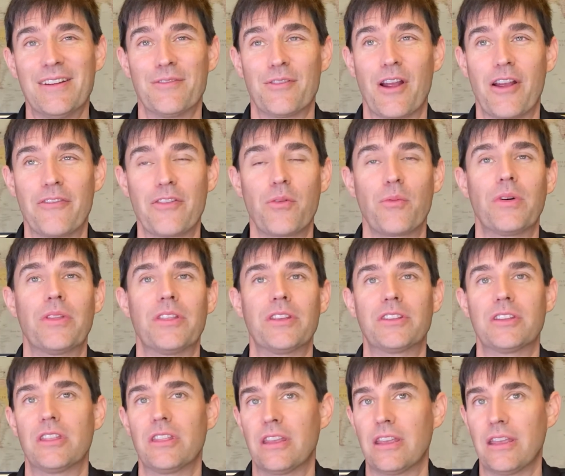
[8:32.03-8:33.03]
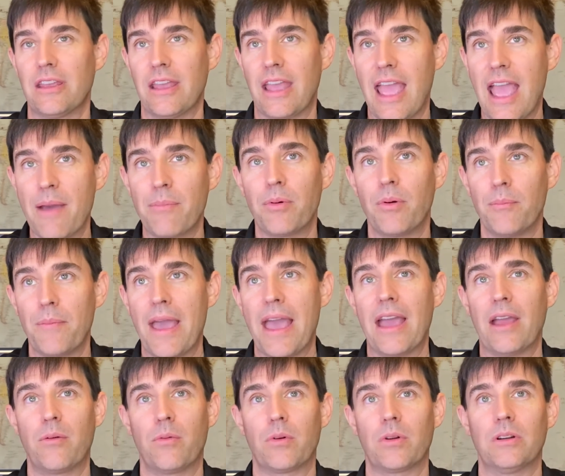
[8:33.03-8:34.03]
everyone that's in the Apple
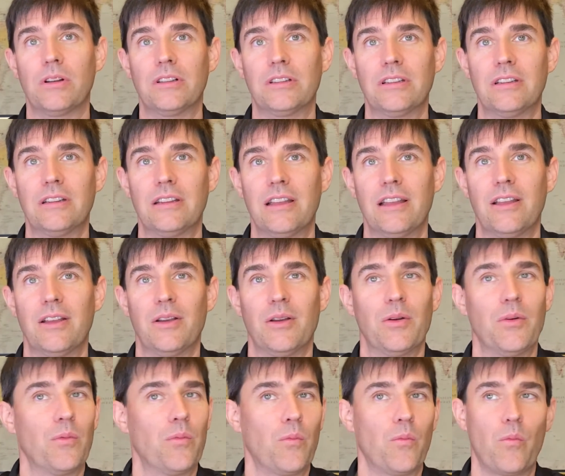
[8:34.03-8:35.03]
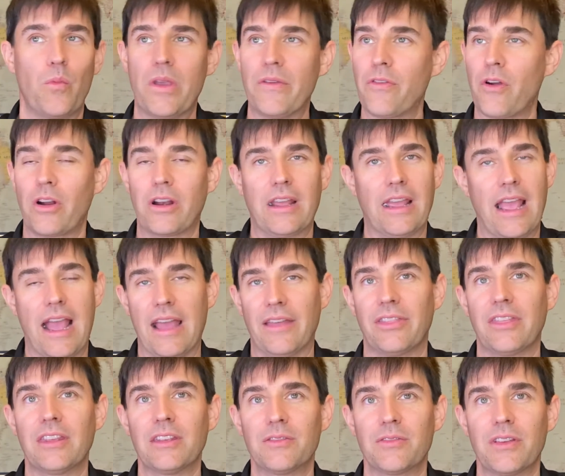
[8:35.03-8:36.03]
Mac world, we've already got
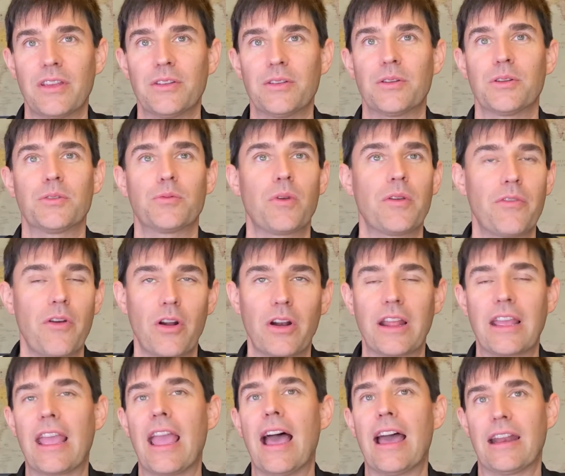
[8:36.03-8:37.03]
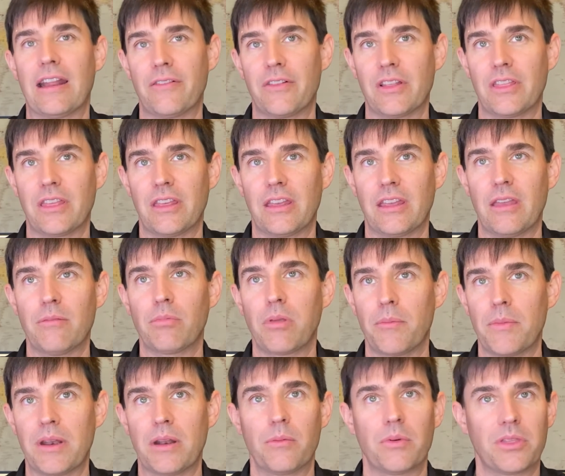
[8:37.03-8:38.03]
these features. We've already got everything
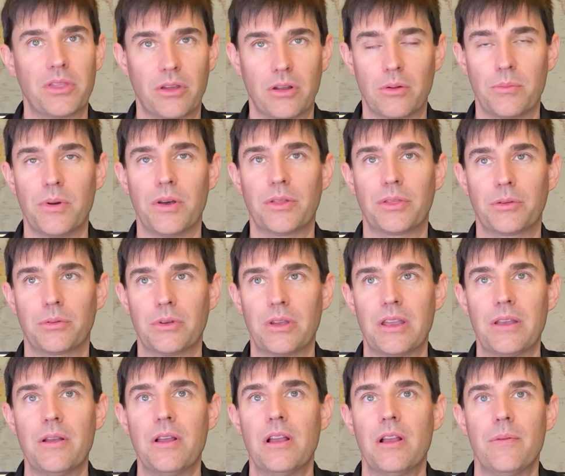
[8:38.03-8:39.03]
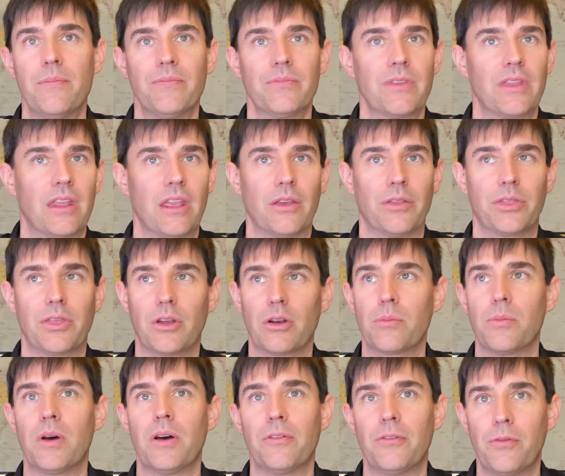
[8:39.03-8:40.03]
implemented with Thunderbolt 3.
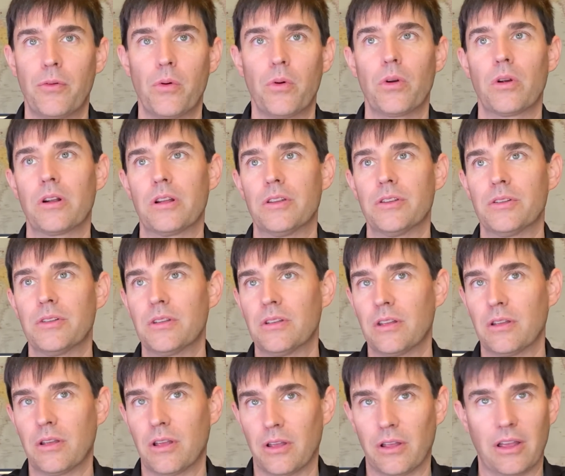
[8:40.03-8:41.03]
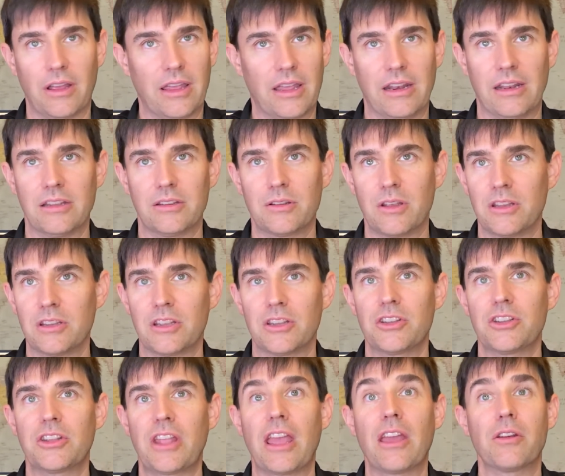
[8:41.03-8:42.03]
Thunderbolt 4 is a
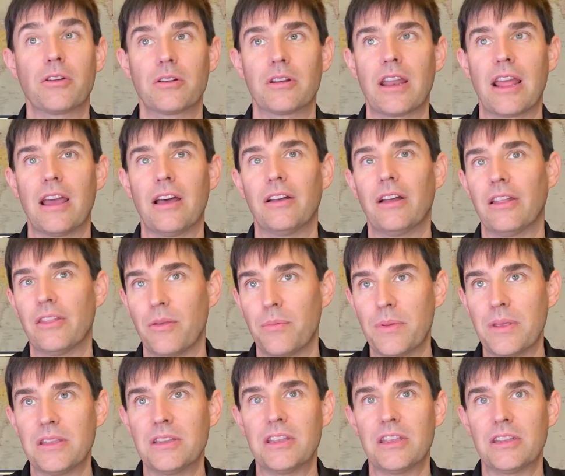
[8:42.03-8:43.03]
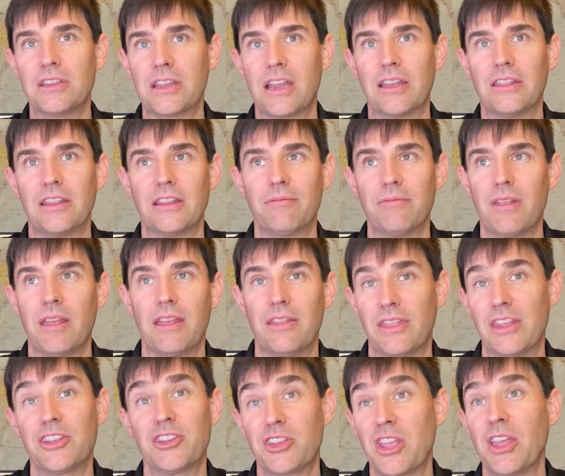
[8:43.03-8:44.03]
standard now on the PC side that
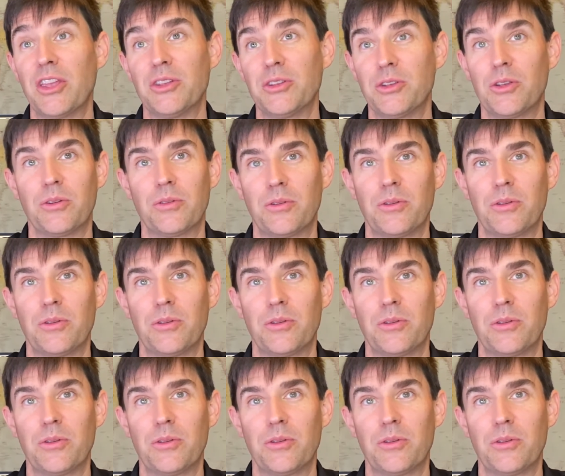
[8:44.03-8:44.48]
this says,